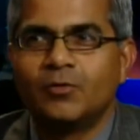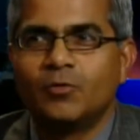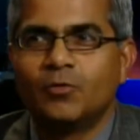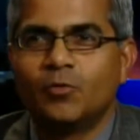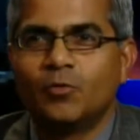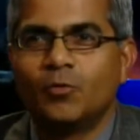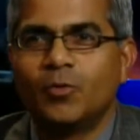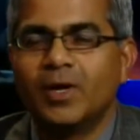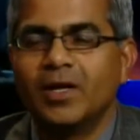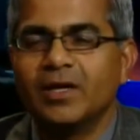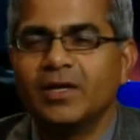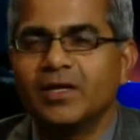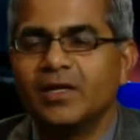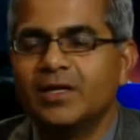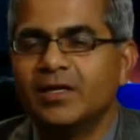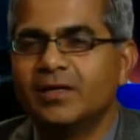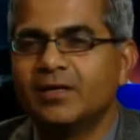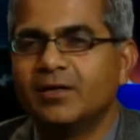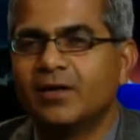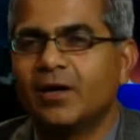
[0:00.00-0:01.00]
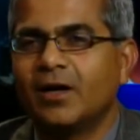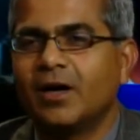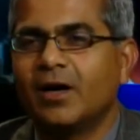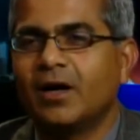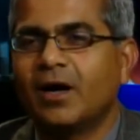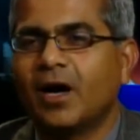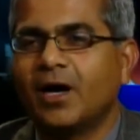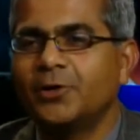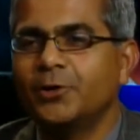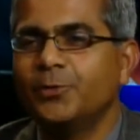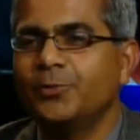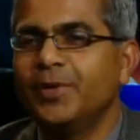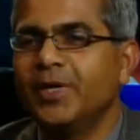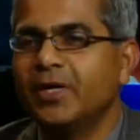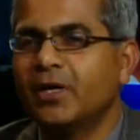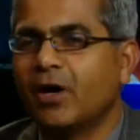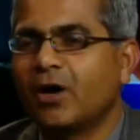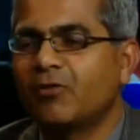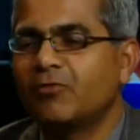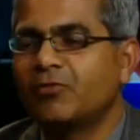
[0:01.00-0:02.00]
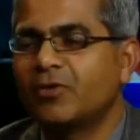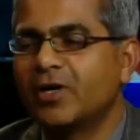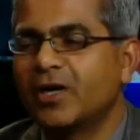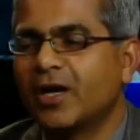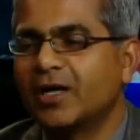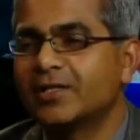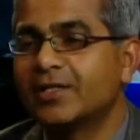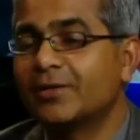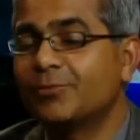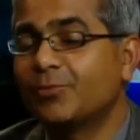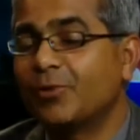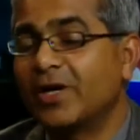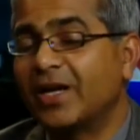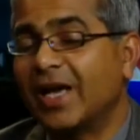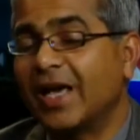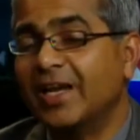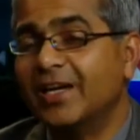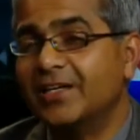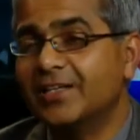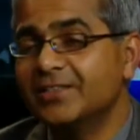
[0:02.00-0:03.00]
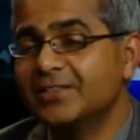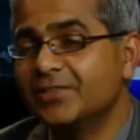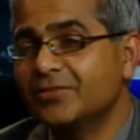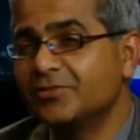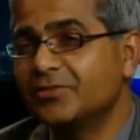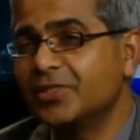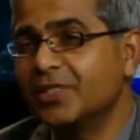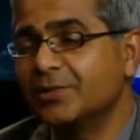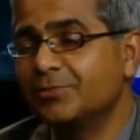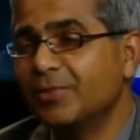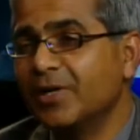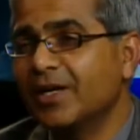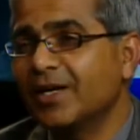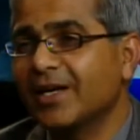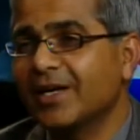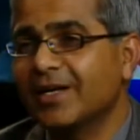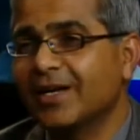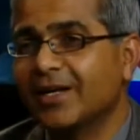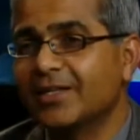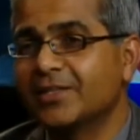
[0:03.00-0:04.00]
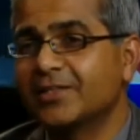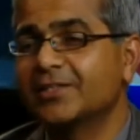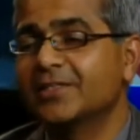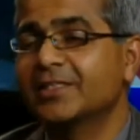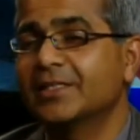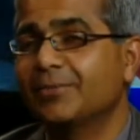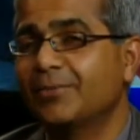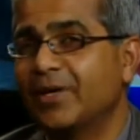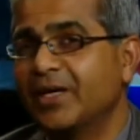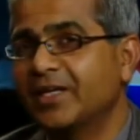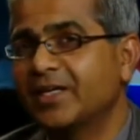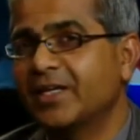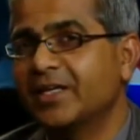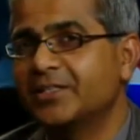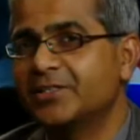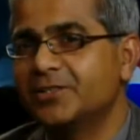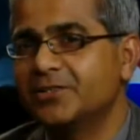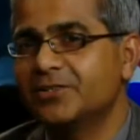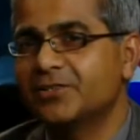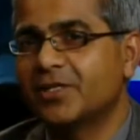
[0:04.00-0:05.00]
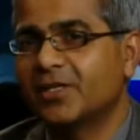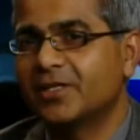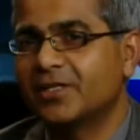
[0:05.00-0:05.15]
well, uh, are you being offered other modalities of treatment, like other than the medications?